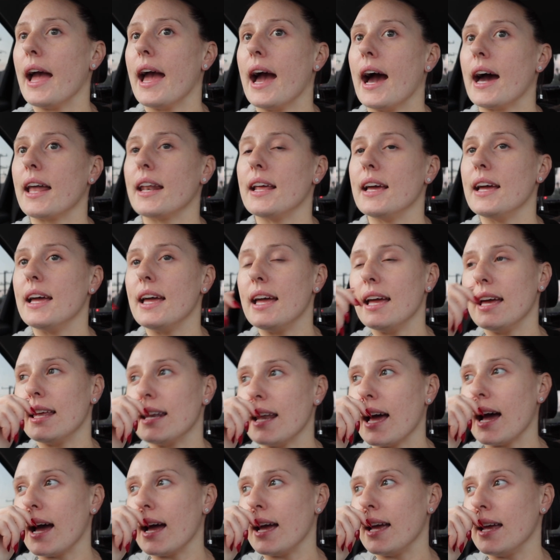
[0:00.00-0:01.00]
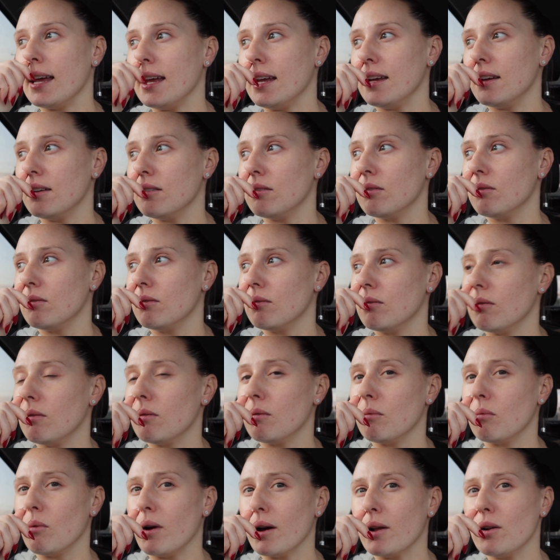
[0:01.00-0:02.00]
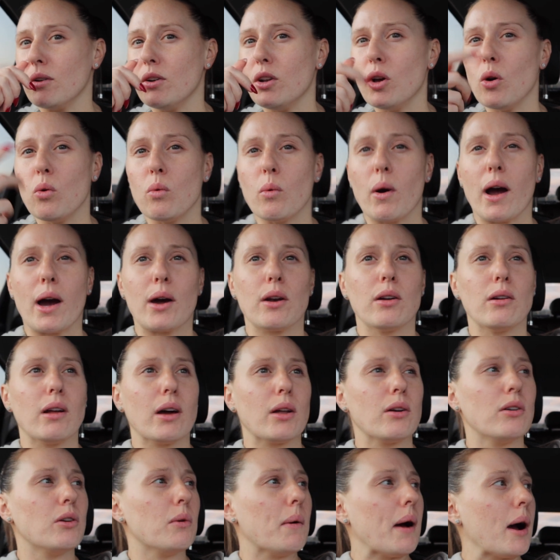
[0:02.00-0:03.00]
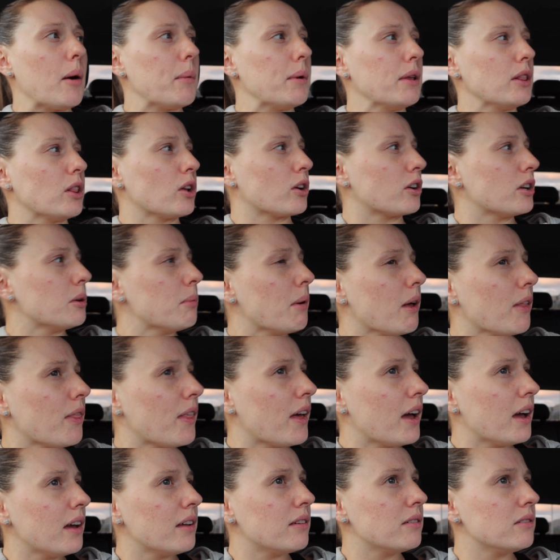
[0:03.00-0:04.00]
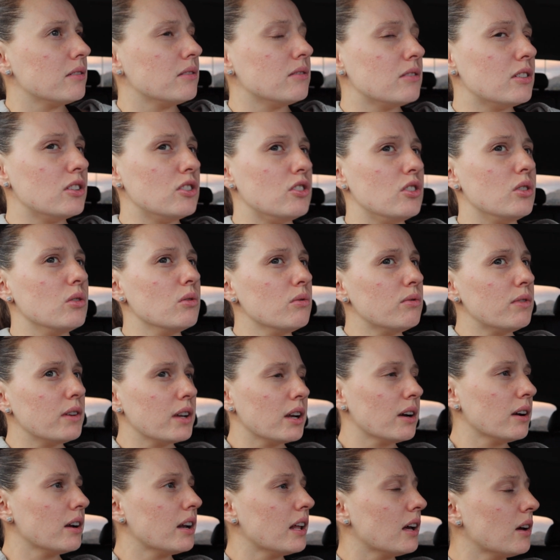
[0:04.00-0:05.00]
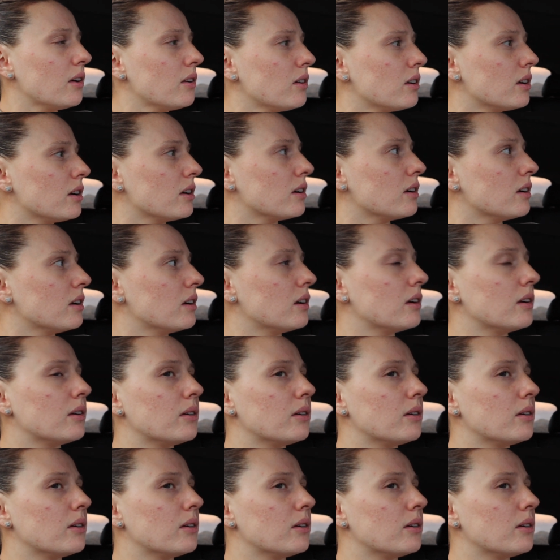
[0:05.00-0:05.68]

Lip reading: had it and I don't know how we learned about that. Did you figure it out?